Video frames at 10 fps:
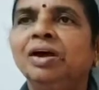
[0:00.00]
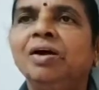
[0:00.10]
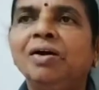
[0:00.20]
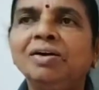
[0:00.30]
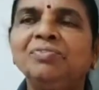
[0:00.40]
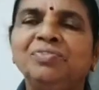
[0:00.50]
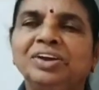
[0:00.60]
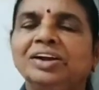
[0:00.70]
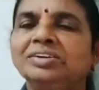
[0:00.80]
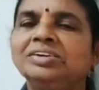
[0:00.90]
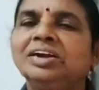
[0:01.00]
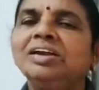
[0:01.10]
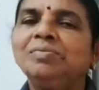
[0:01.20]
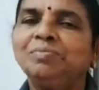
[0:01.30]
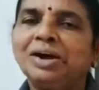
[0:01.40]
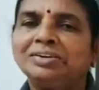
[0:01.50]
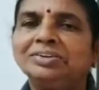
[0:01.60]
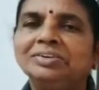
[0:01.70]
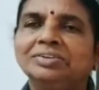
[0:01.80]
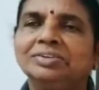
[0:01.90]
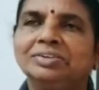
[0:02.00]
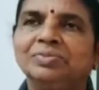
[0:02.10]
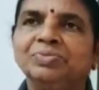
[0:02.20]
on financial matters.